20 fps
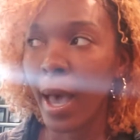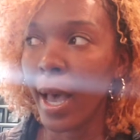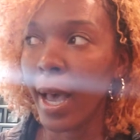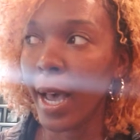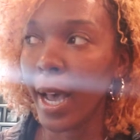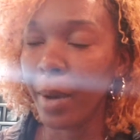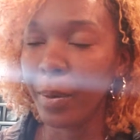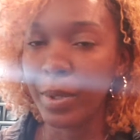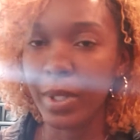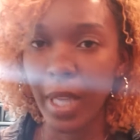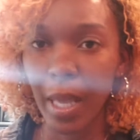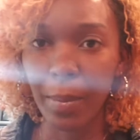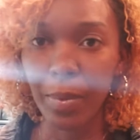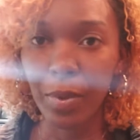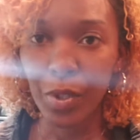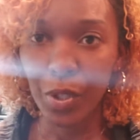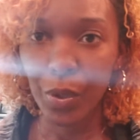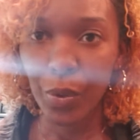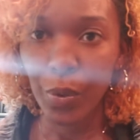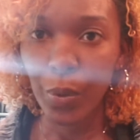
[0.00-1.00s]
I was
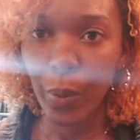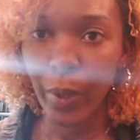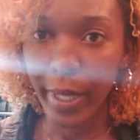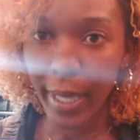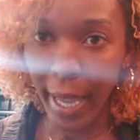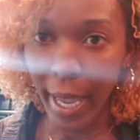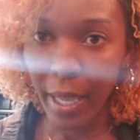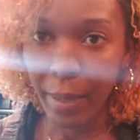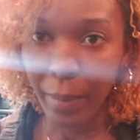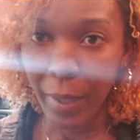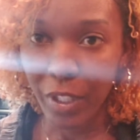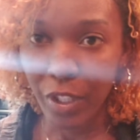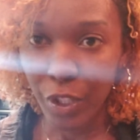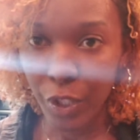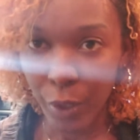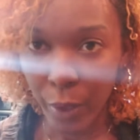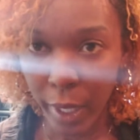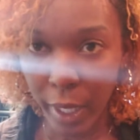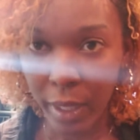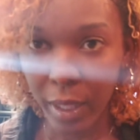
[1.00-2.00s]
able to regain my
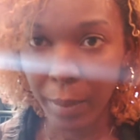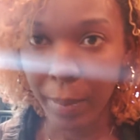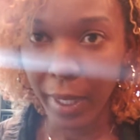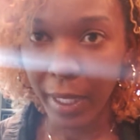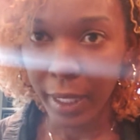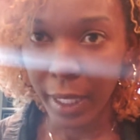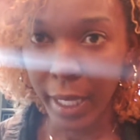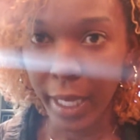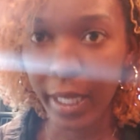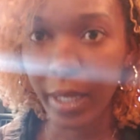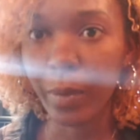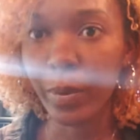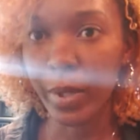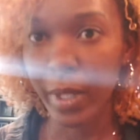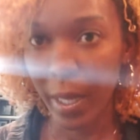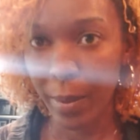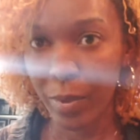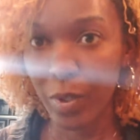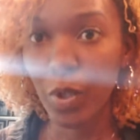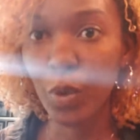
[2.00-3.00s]
strength in my leg and
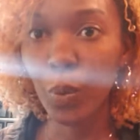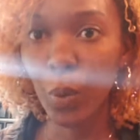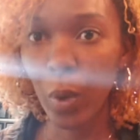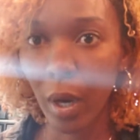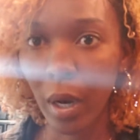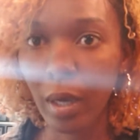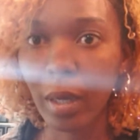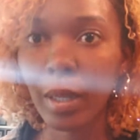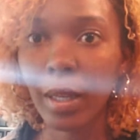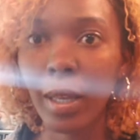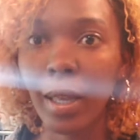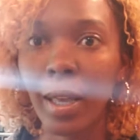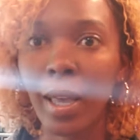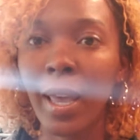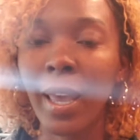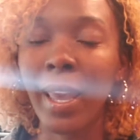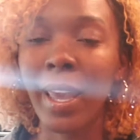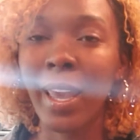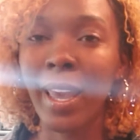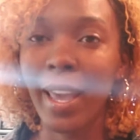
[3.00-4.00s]
was able to walk.
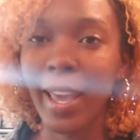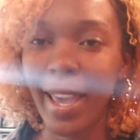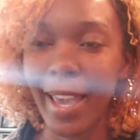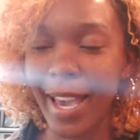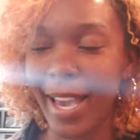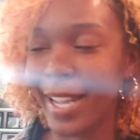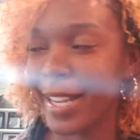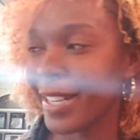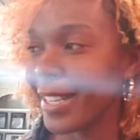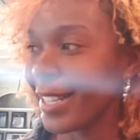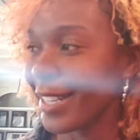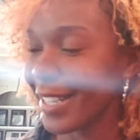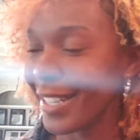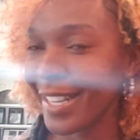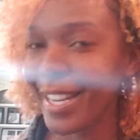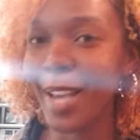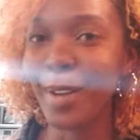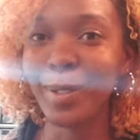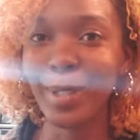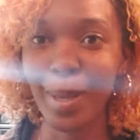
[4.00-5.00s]
And
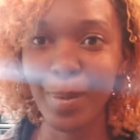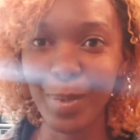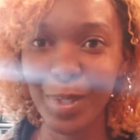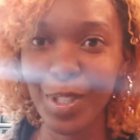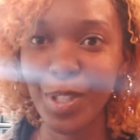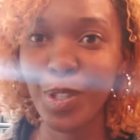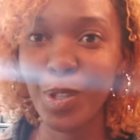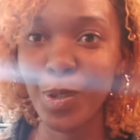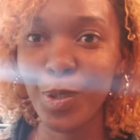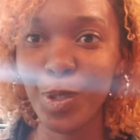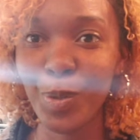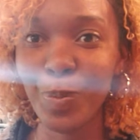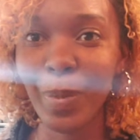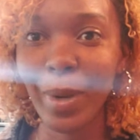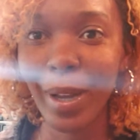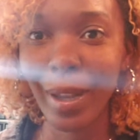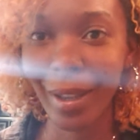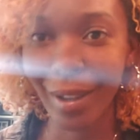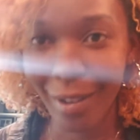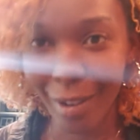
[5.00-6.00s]
I was able to use
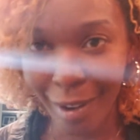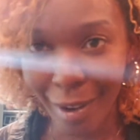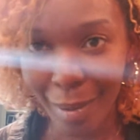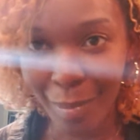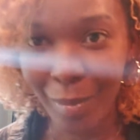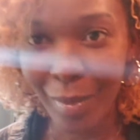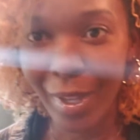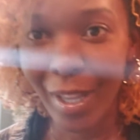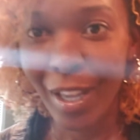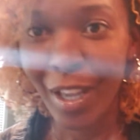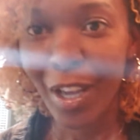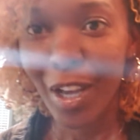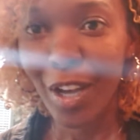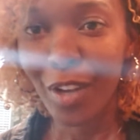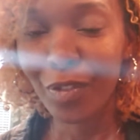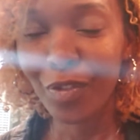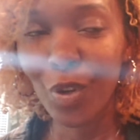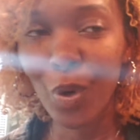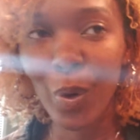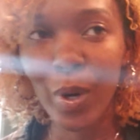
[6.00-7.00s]
my arm,
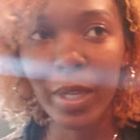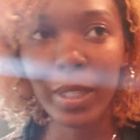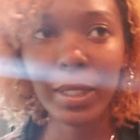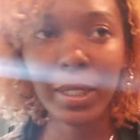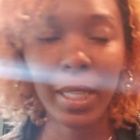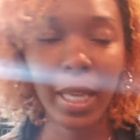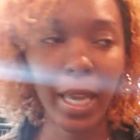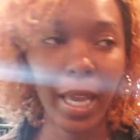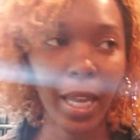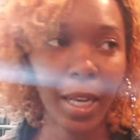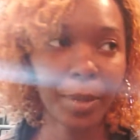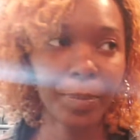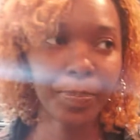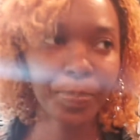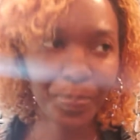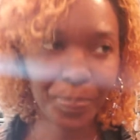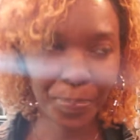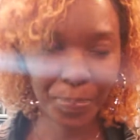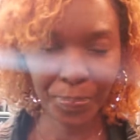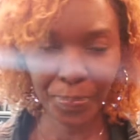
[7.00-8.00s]
of course. And
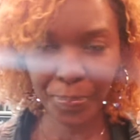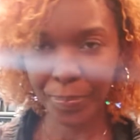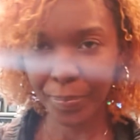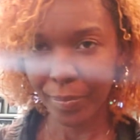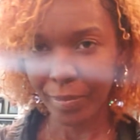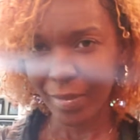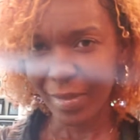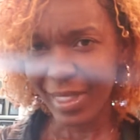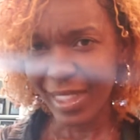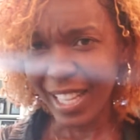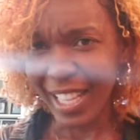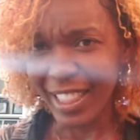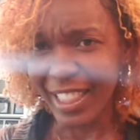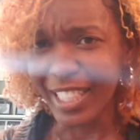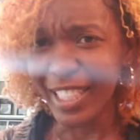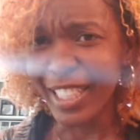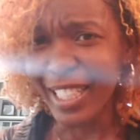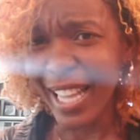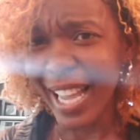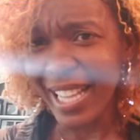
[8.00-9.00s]

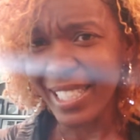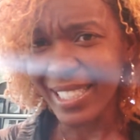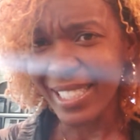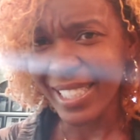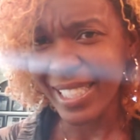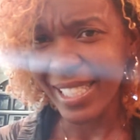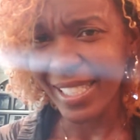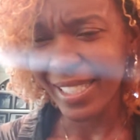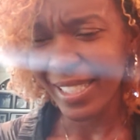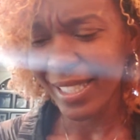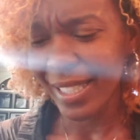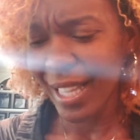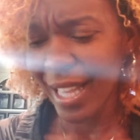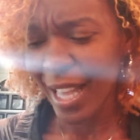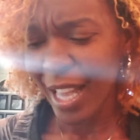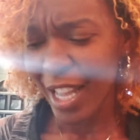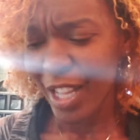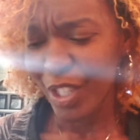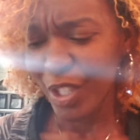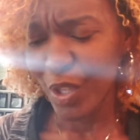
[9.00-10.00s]
the last thing
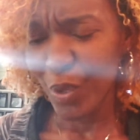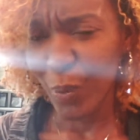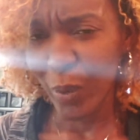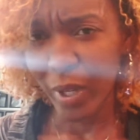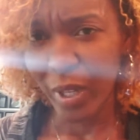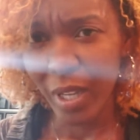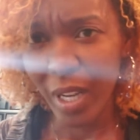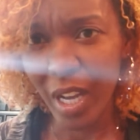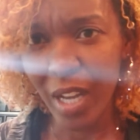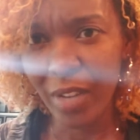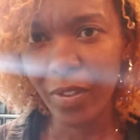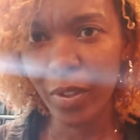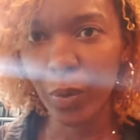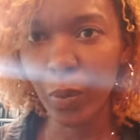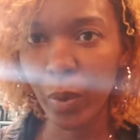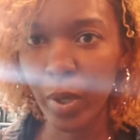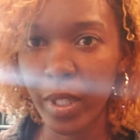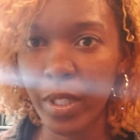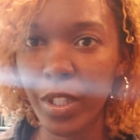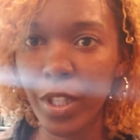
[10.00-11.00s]
to recover
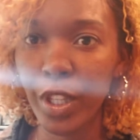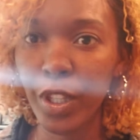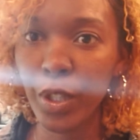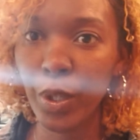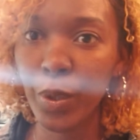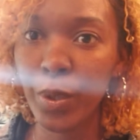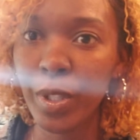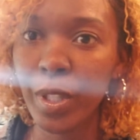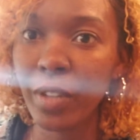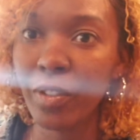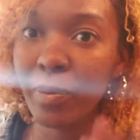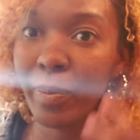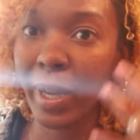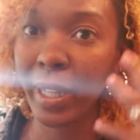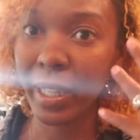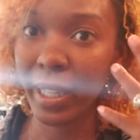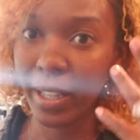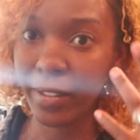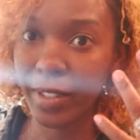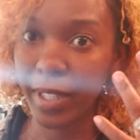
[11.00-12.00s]
was the use of
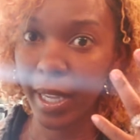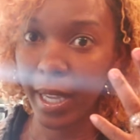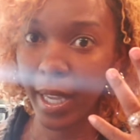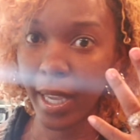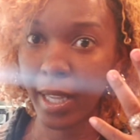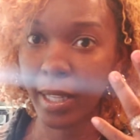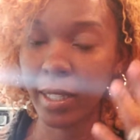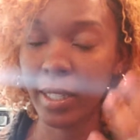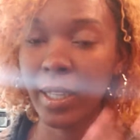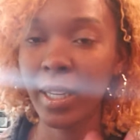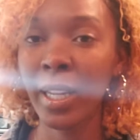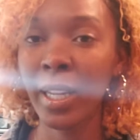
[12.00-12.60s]
my left hand.